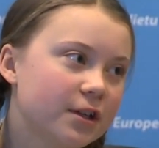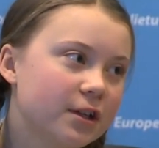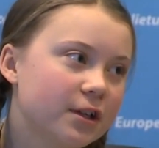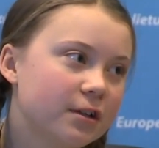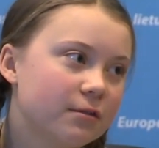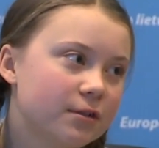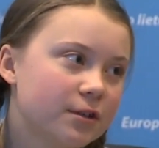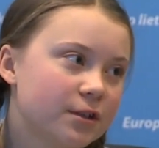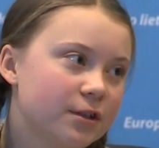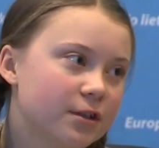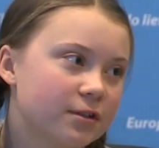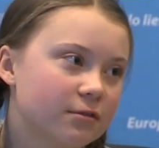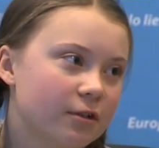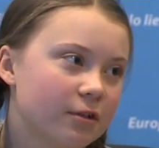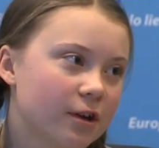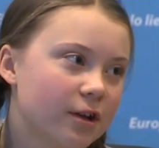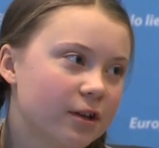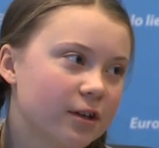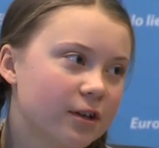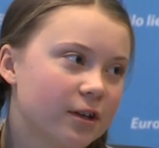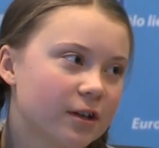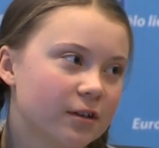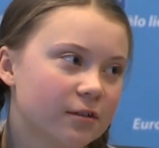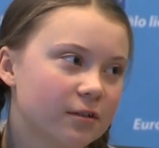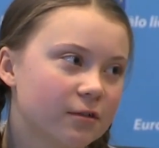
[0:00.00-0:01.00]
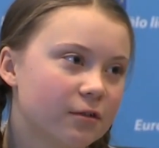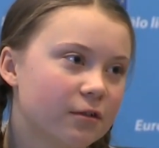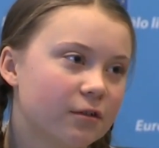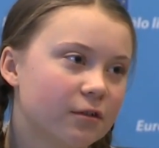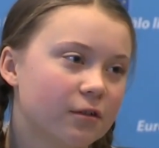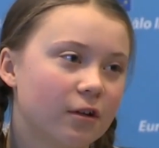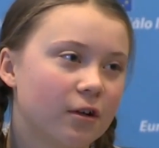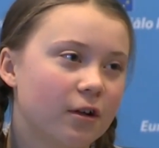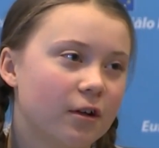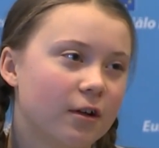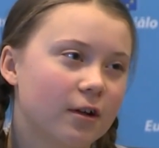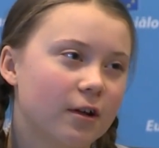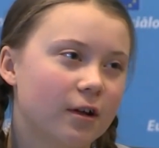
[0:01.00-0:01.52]
children striking,
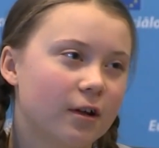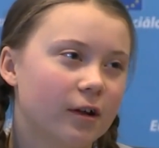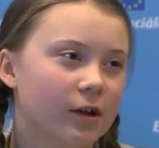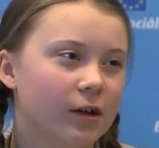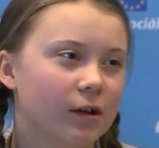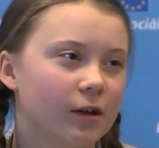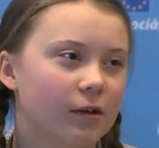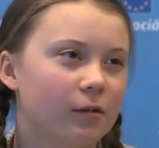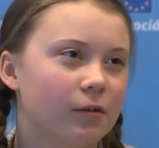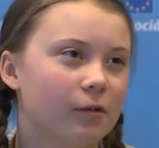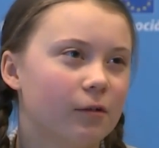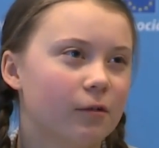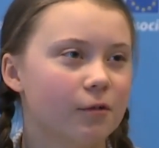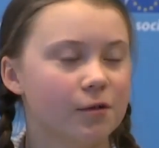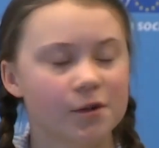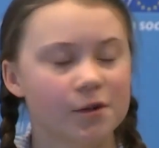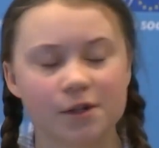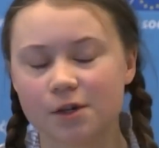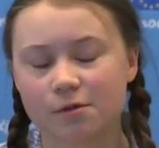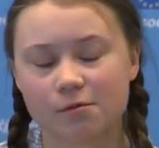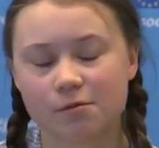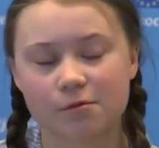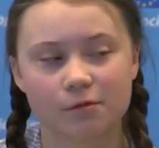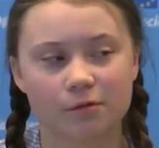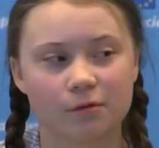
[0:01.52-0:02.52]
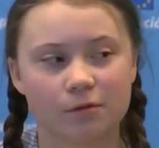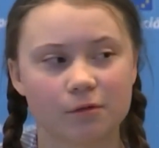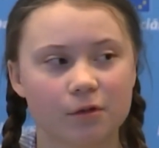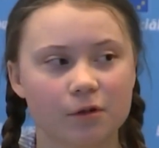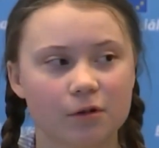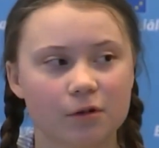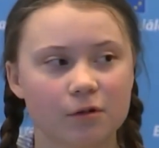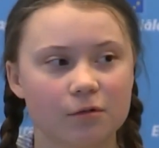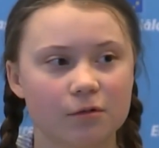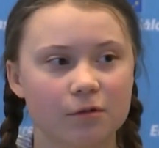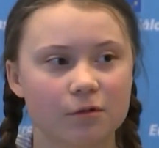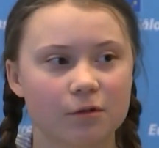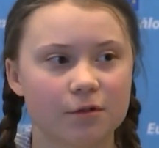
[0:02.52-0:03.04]
or or no,
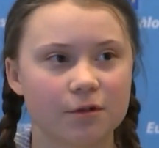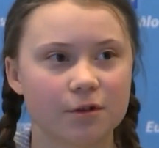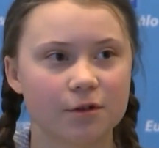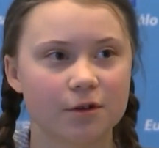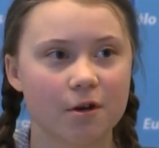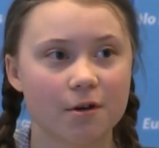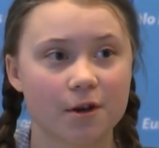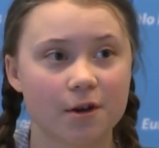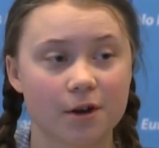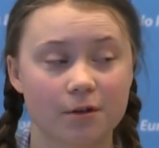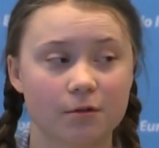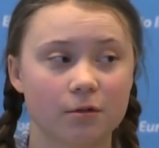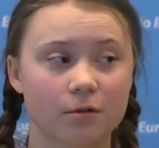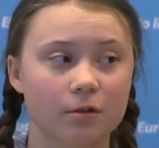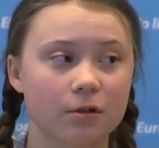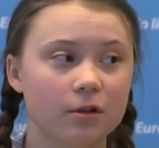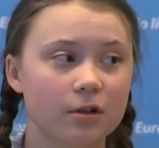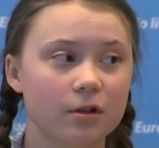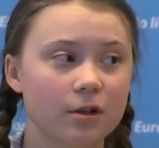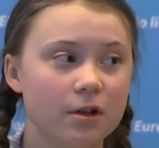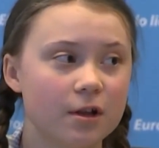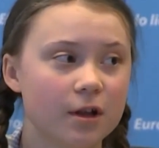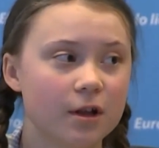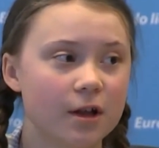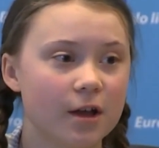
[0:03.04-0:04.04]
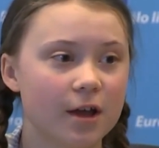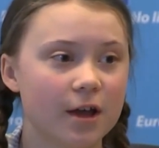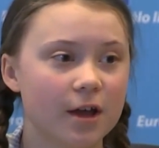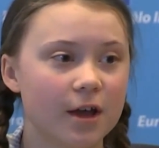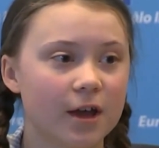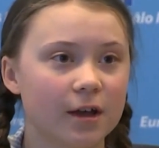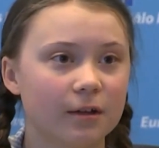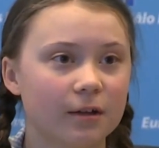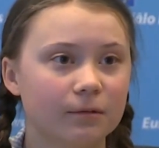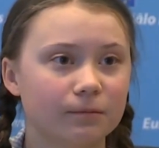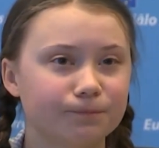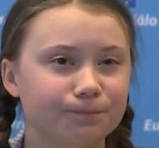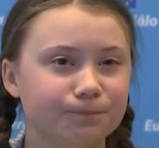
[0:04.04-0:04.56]
or none at all.
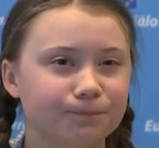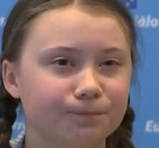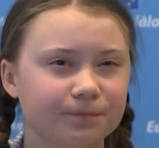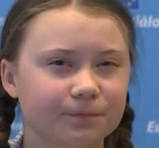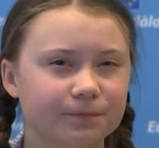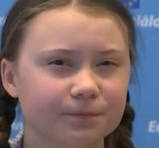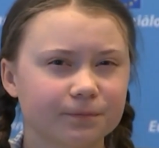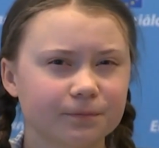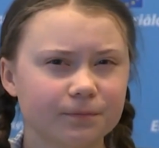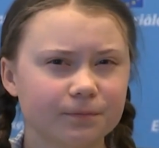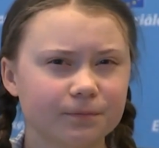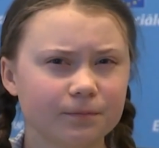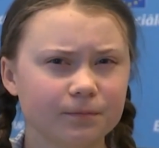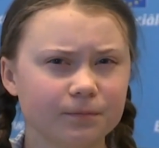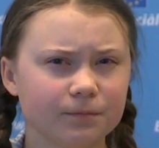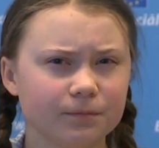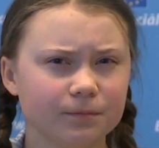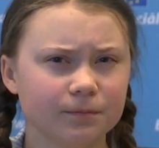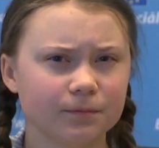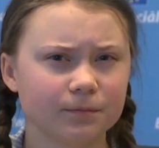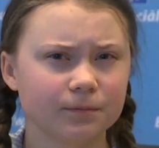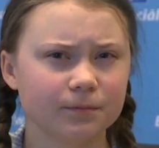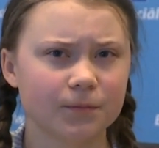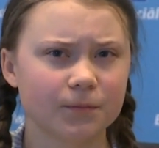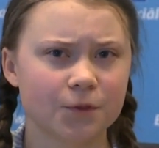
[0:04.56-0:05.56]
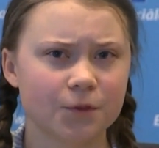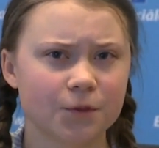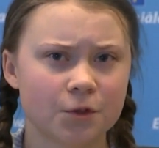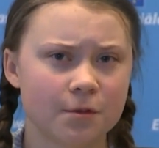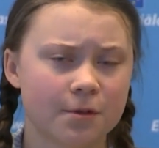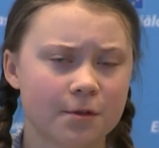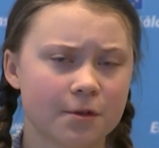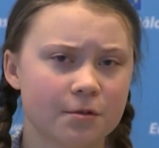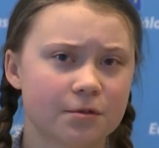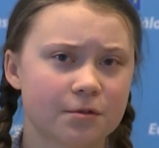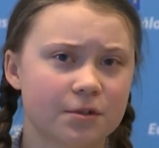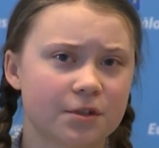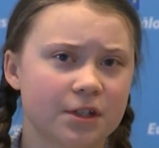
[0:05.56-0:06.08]
Um, to
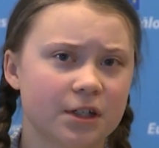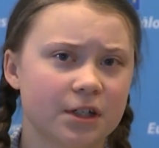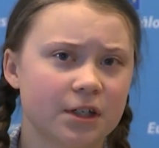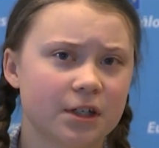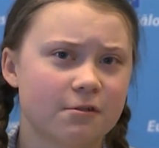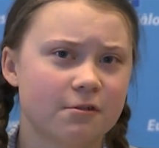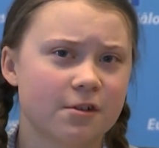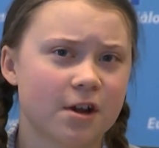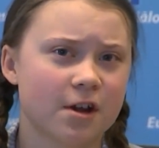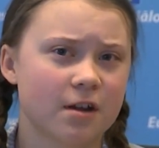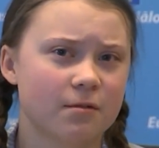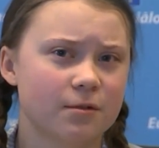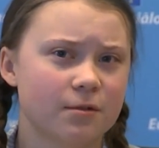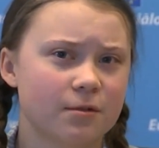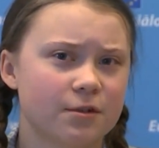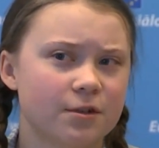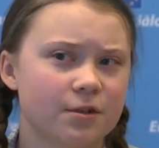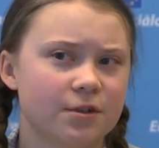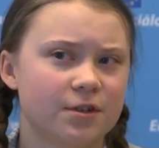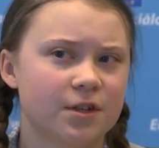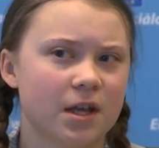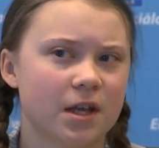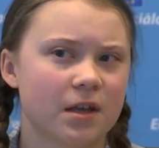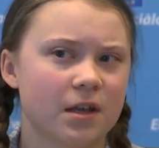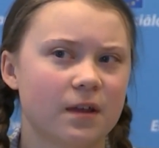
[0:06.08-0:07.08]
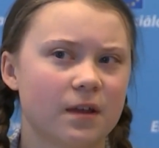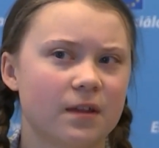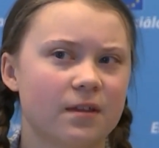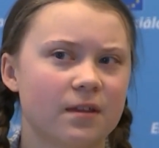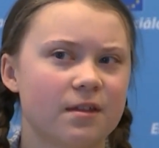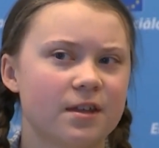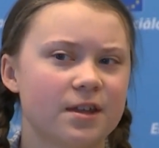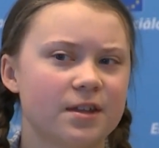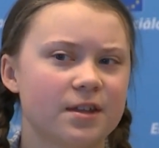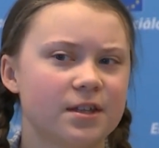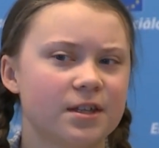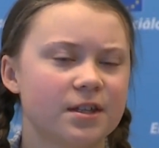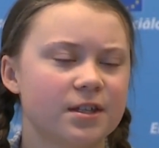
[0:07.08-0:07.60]
those children, I want to say that
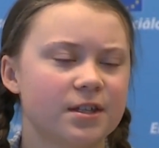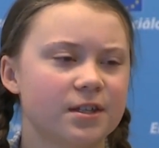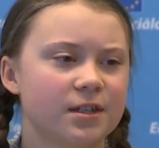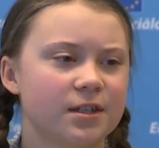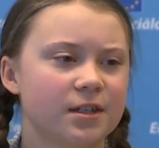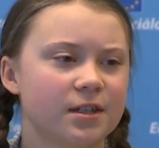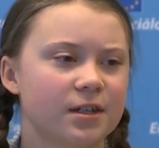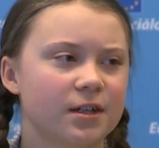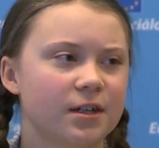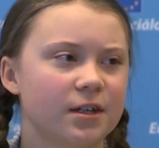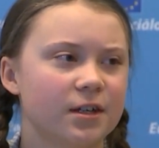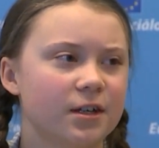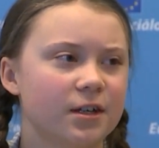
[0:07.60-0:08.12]
this is